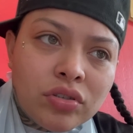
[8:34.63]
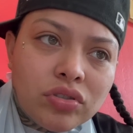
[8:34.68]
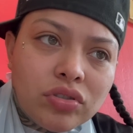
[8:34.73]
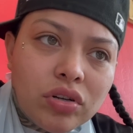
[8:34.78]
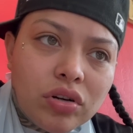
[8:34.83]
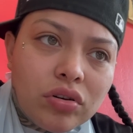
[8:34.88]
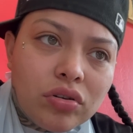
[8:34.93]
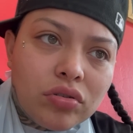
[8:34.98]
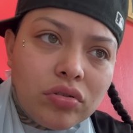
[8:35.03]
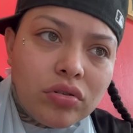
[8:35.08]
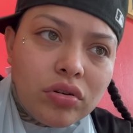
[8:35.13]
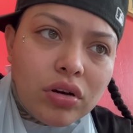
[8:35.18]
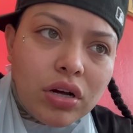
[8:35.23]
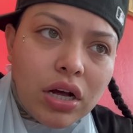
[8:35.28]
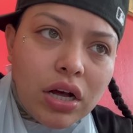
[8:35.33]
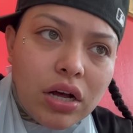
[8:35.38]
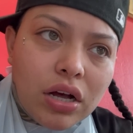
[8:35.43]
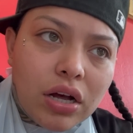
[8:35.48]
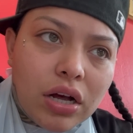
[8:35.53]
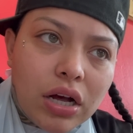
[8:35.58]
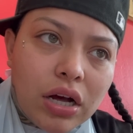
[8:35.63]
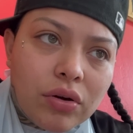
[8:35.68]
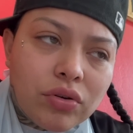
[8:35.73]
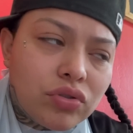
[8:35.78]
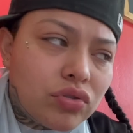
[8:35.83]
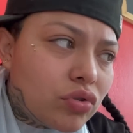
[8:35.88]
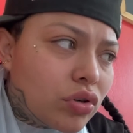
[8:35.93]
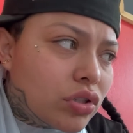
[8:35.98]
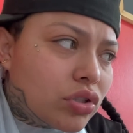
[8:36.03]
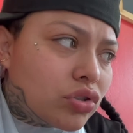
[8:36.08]
So I
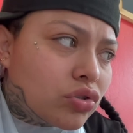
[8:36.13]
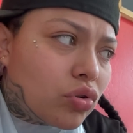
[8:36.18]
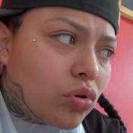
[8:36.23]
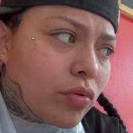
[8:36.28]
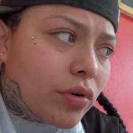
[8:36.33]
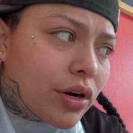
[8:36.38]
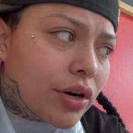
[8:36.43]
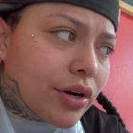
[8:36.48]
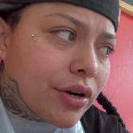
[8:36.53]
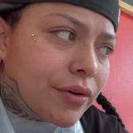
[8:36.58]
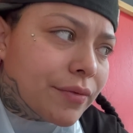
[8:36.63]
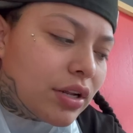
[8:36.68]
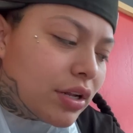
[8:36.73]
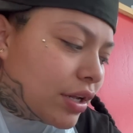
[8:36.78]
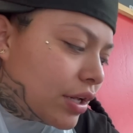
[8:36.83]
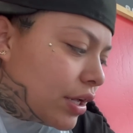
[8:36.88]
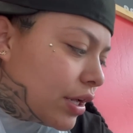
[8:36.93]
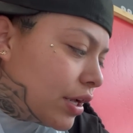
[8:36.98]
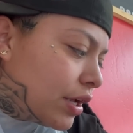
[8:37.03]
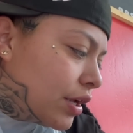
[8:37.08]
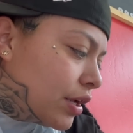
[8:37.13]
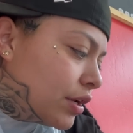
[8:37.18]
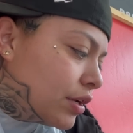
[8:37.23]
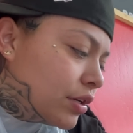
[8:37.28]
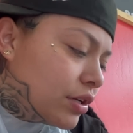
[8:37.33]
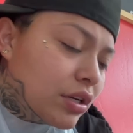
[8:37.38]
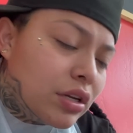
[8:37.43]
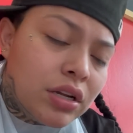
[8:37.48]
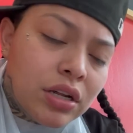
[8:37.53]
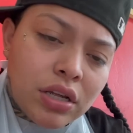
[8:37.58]
was going to school with her, and